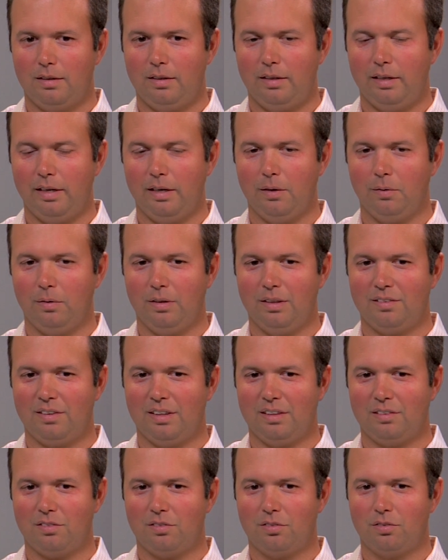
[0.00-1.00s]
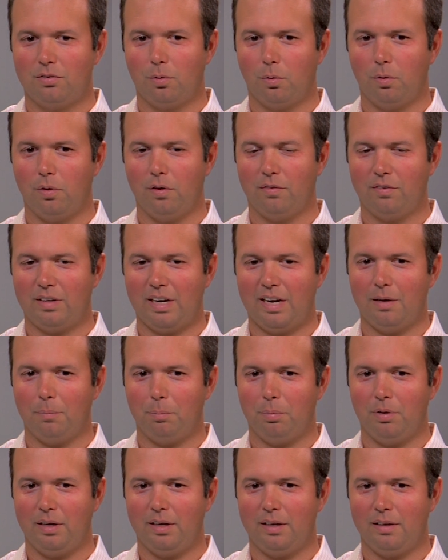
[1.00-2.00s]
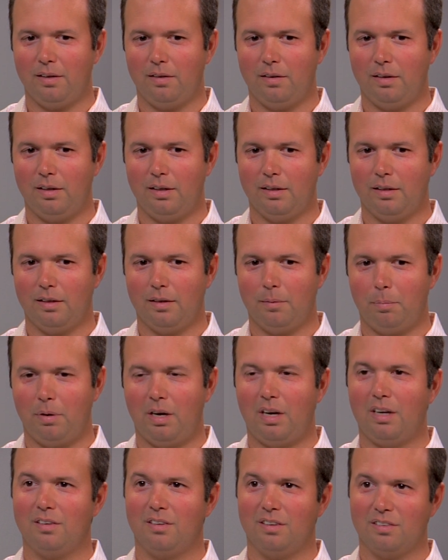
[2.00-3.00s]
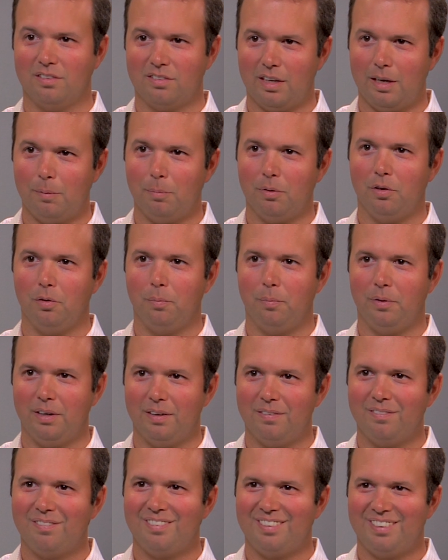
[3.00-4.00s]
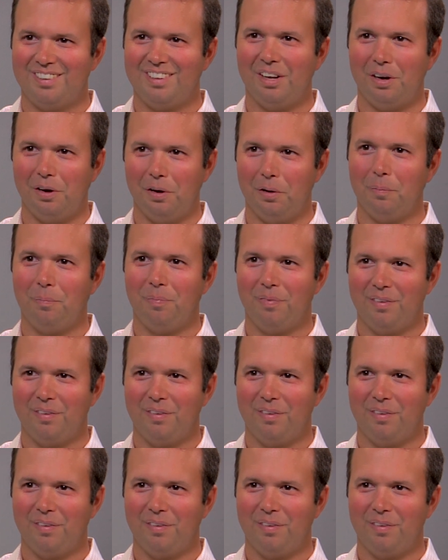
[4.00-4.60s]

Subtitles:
you know, it's sort of kind of playing the politics game a little bit, you know?